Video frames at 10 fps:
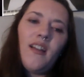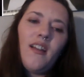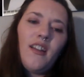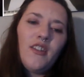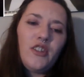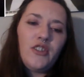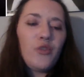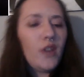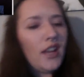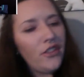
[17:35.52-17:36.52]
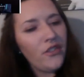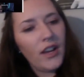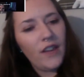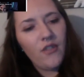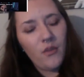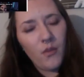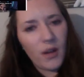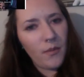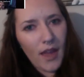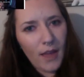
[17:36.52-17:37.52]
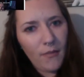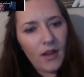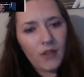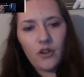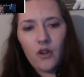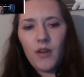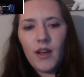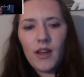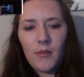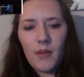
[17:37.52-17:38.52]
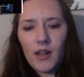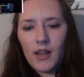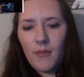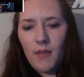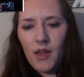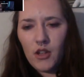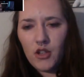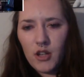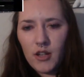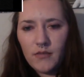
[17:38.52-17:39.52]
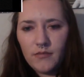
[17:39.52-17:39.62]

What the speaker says: She's 23, from Winnipeg, Manitoba, and a marketing manager.